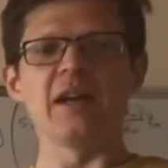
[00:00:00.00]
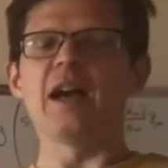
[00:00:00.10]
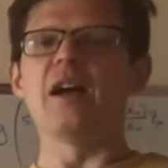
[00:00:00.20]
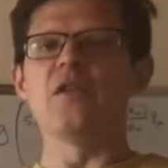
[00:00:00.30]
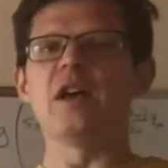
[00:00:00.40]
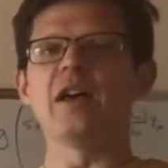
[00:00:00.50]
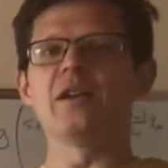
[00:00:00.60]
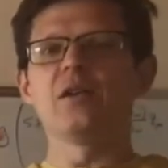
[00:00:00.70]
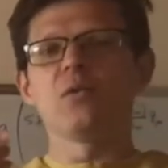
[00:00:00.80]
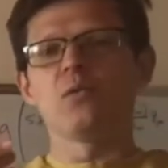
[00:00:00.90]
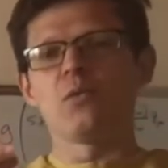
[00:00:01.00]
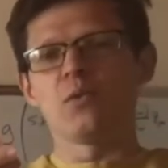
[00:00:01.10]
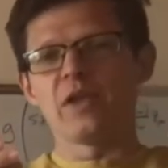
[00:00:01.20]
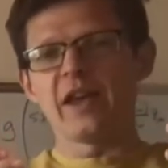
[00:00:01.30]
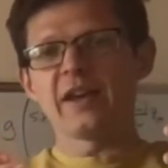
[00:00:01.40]
And then
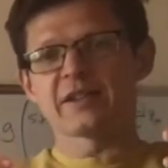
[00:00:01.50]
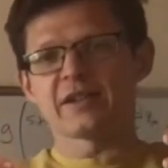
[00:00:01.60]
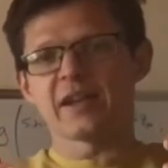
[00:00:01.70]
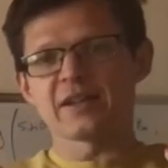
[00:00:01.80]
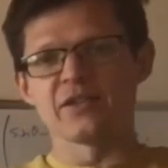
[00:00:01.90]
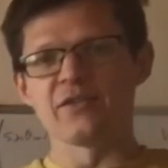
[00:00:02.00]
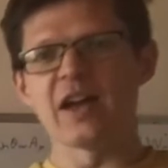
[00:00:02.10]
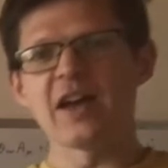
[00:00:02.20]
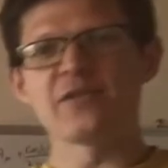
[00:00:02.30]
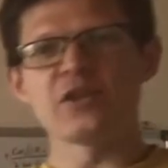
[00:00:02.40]
when Higgs gets a VEV,